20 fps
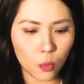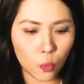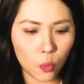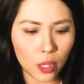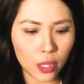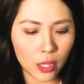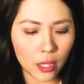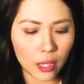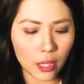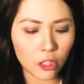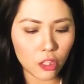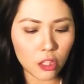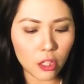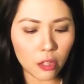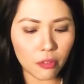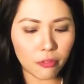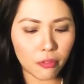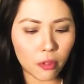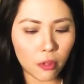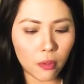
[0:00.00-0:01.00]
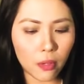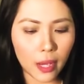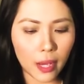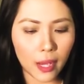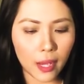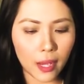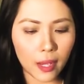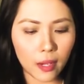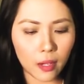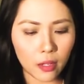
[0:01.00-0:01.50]
One last shuffle,
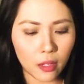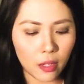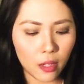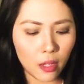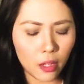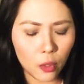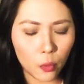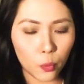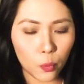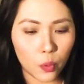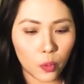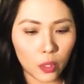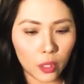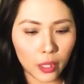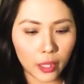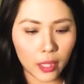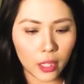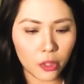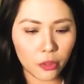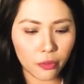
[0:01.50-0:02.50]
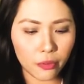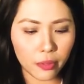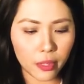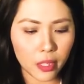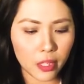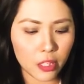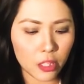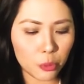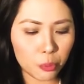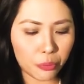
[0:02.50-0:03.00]
and we'll lay
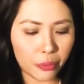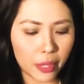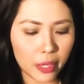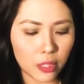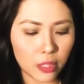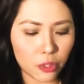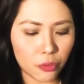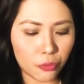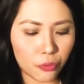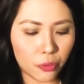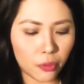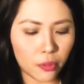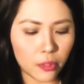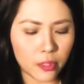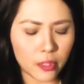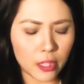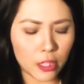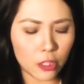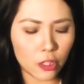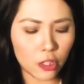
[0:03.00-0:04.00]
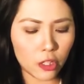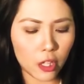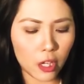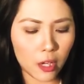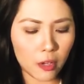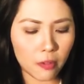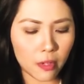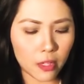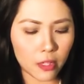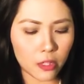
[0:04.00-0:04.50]
3 spreads for
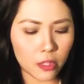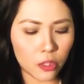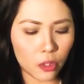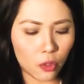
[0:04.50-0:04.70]
Sagittarius,